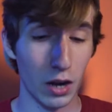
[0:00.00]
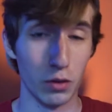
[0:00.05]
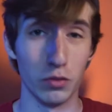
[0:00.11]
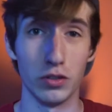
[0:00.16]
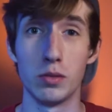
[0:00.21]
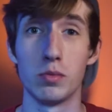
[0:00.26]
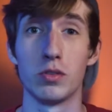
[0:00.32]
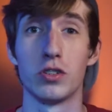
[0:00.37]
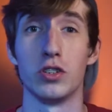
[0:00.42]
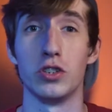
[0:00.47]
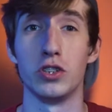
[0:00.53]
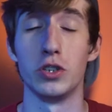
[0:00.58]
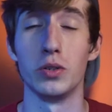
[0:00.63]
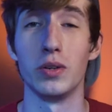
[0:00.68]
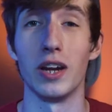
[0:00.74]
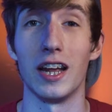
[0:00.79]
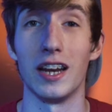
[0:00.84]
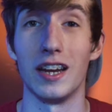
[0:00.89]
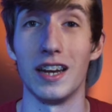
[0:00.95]
I was able to
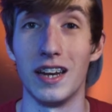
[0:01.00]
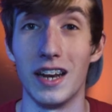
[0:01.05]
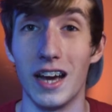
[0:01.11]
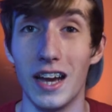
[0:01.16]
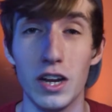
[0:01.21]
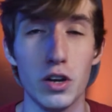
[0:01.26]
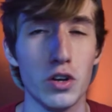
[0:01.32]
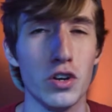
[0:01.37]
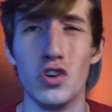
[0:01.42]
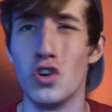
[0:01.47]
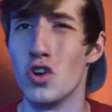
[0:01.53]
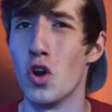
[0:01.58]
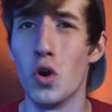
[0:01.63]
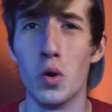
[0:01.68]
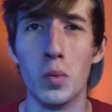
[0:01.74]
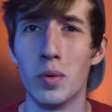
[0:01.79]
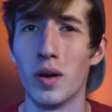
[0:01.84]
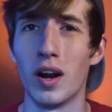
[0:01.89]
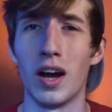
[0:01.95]
shoot at night,
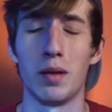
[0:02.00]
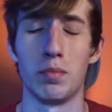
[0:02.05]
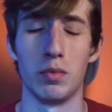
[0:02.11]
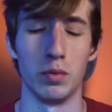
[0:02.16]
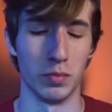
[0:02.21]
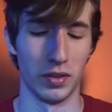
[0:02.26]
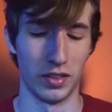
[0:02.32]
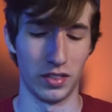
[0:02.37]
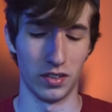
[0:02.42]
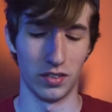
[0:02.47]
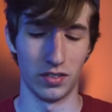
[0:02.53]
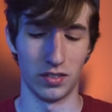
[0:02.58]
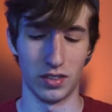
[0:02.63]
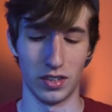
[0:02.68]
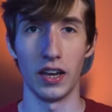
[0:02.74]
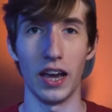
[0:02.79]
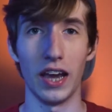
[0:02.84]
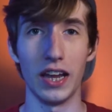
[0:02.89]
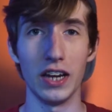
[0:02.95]
no problem with this
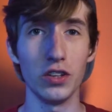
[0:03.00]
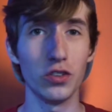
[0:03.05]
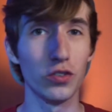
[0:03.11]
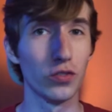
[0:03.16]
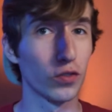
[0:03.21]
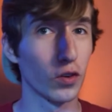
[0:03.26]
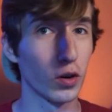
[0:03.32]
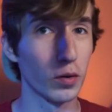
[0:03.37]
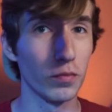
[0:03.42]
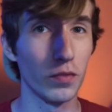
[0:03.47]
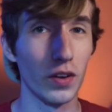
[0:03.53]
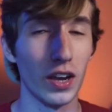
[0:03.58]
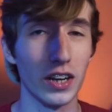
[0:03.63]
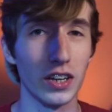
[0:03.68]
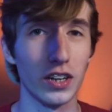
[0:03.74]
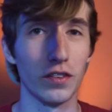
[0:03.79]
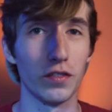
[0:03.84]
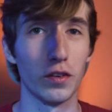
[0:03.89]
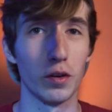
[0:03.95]
thing. And its form
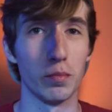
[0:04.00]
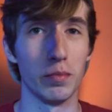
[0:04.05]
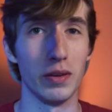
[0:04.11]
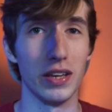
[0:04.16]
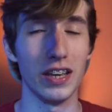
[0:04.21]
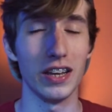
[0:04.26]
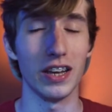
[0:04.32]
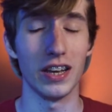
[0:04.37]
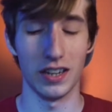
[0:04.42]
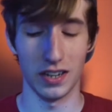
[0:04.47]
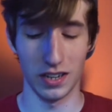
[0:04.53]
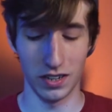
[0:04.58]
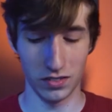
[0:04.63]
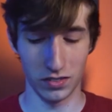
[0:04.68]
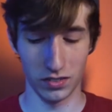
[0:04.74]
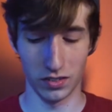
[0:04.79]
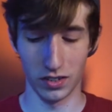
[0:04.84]
factor for being a nice